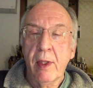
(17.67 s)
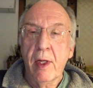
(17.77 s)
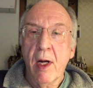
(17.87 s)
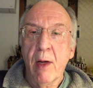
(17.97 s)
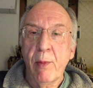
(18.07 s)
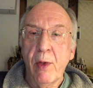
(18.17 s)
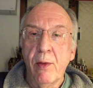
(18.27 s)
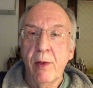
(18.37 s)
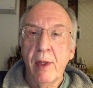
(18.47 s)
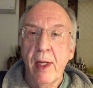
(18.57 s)

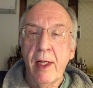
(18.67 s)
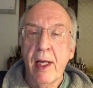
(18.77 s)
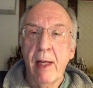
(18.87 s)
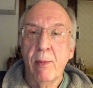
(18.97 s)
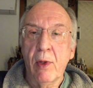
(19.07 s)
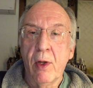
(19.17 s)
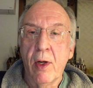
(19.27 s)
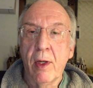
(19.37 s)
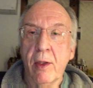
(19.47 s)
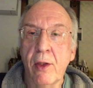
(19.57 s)
commune, he came
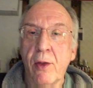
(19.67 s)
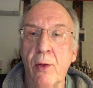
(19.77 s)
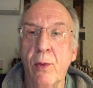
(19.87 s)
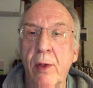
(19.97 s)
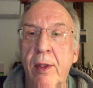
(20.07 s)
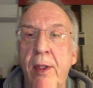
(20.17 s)
along too.